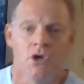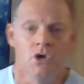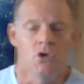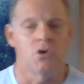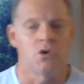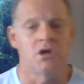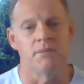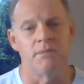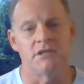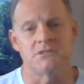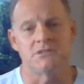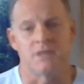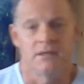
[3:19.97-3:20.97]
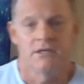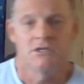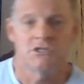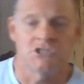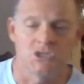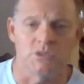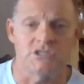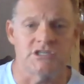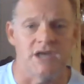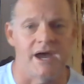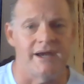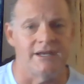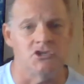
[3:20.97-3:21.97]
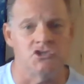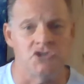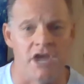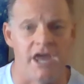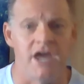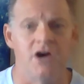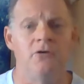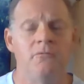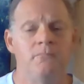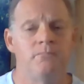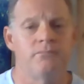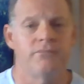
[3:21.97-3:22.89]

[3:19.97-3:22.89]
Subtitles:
who commits suicide in jail